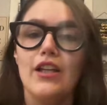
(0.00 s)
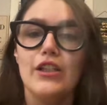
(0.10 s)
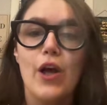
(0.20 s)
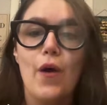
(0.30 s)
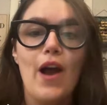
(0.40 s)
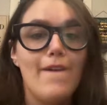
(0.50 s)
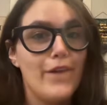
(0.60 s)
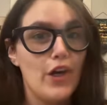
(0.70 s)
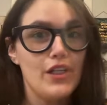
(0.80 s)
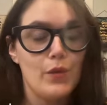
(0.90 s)
So
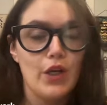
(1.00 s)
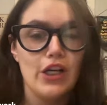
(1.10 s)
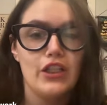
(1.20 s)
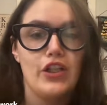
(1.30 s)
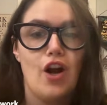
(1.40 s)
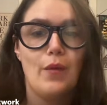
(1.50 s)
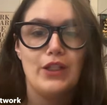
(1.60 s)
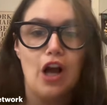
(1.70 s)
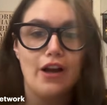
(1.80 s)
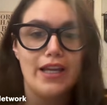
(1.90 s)
first we're going to start with
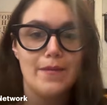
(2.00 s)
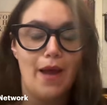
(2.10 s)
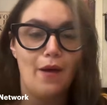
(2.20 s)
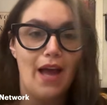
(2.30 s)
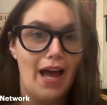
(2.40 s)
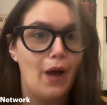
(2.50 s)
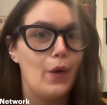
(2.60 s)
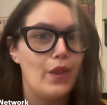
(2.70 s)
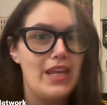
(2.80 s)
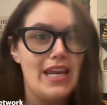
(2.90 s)
talking about
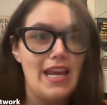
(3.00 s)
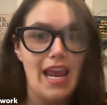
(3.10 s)
how the